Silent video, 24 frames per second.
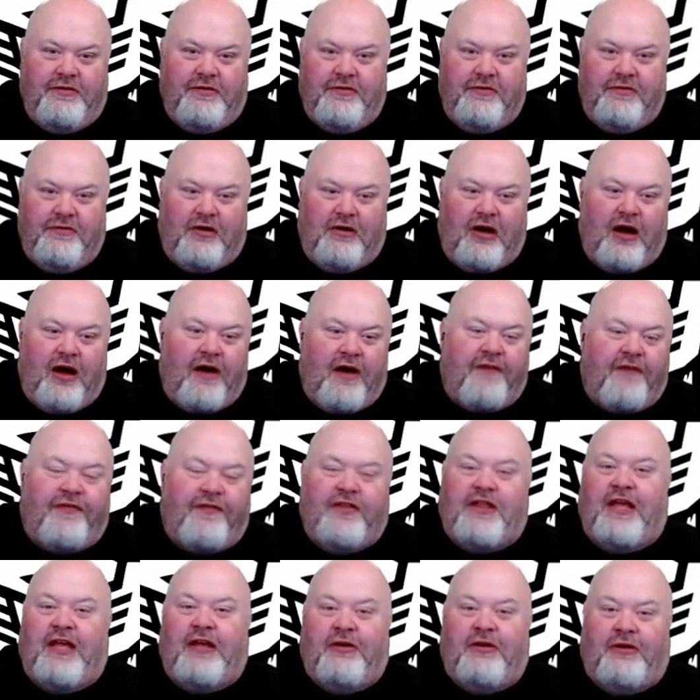off of
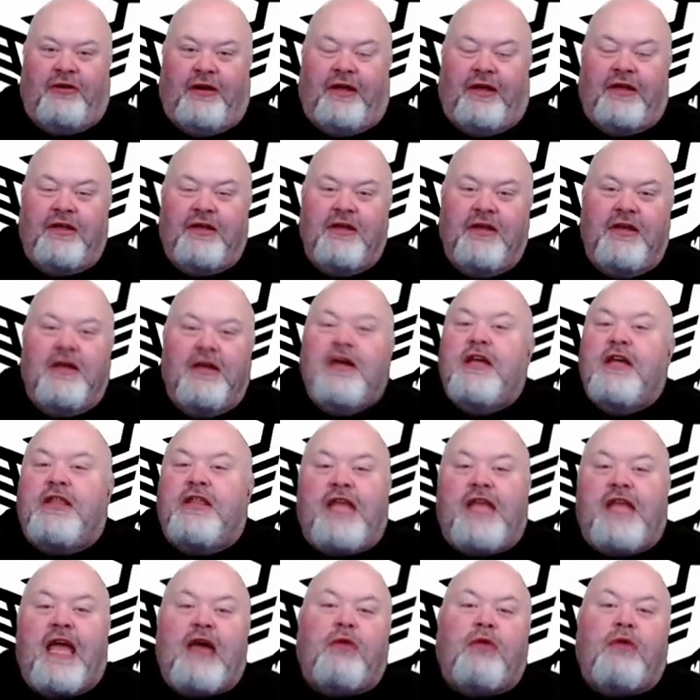the internet.
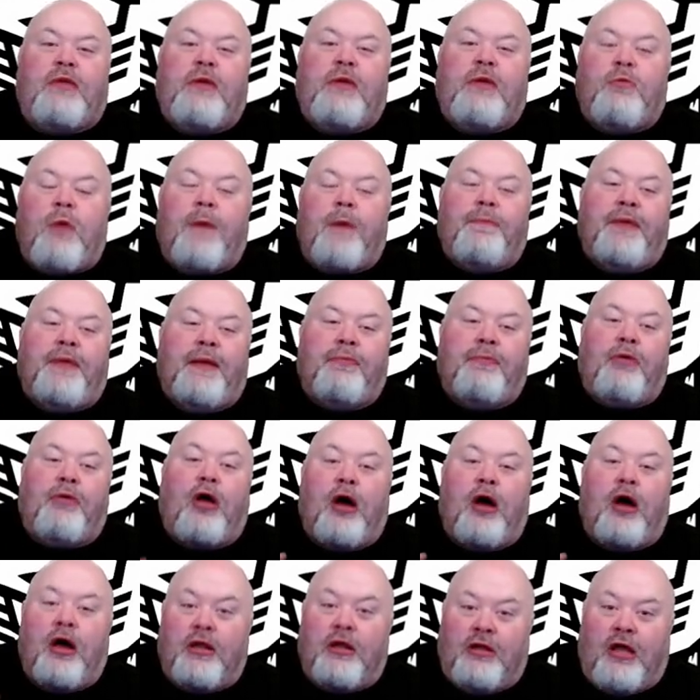They only want people
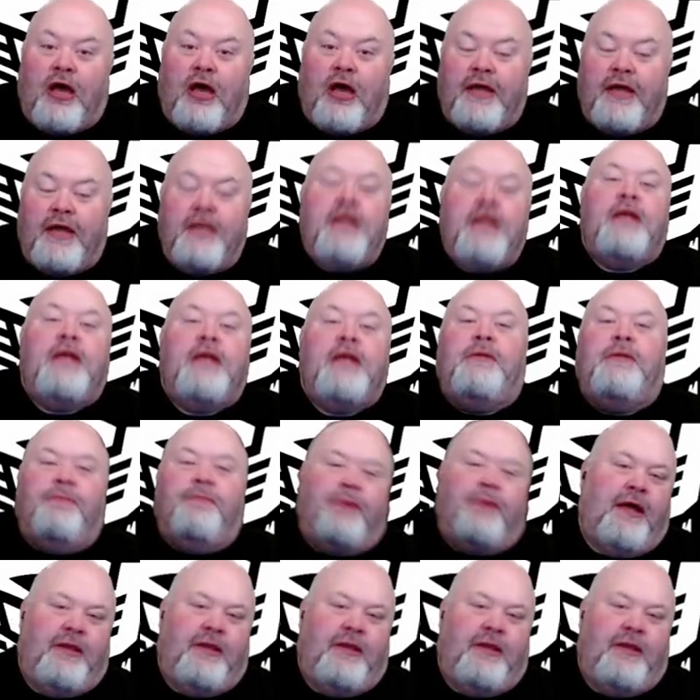online to buy their